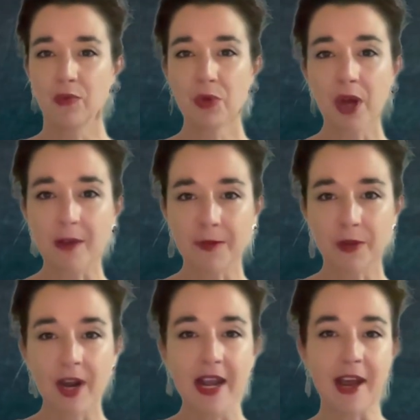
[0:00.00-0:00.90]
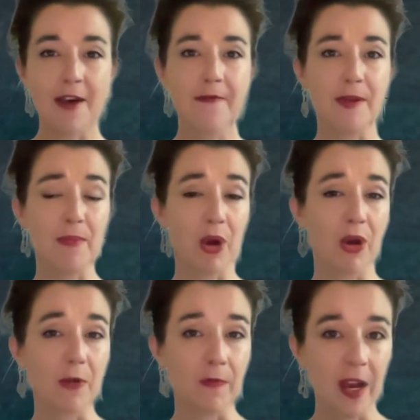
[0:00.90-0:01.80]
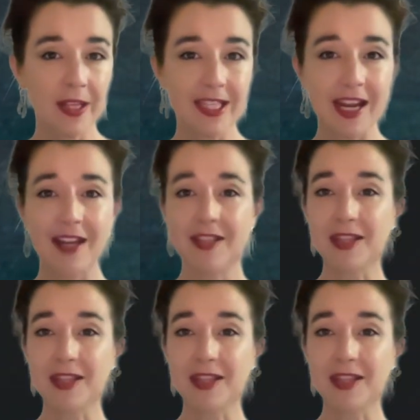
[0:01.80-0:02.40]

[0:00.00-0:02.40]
Rudolph Nureyev and Margot Fontaine,